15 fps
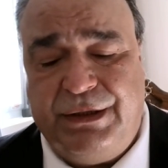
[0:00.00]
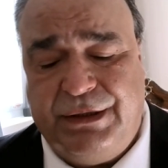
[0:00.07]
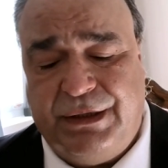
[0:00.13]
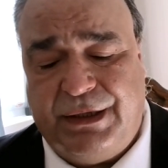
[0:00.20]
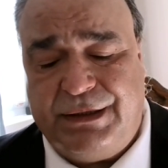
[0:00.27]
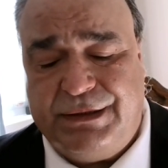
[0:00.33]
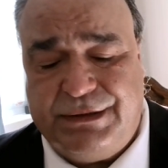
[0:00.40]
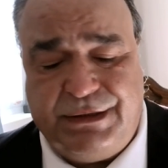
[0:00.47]
that
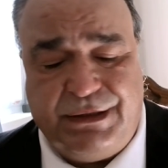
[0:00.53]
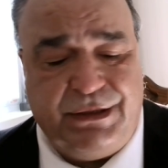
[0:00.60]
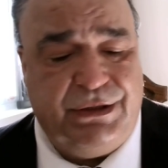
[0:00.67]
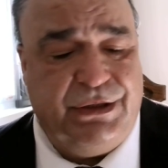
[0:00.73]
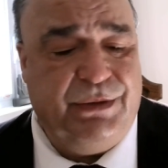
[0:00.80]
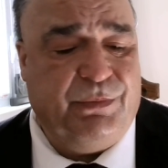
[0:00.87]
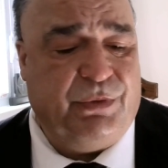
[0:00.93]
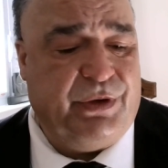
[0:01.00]
I see
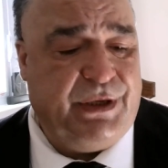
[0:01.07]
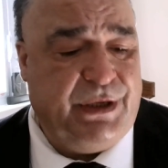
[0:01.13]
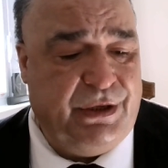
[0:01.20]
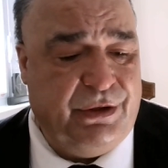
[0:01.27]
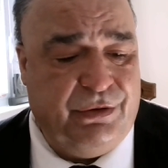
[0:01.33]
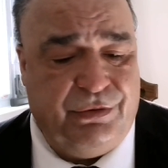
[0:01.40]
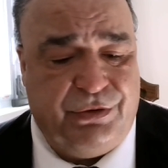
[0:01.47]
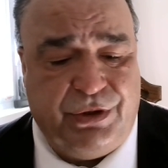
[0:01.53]
them or
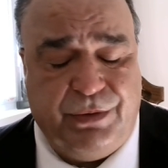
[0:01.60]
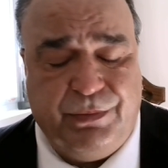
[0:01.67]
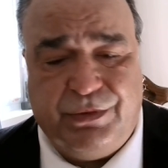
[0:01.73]
hear them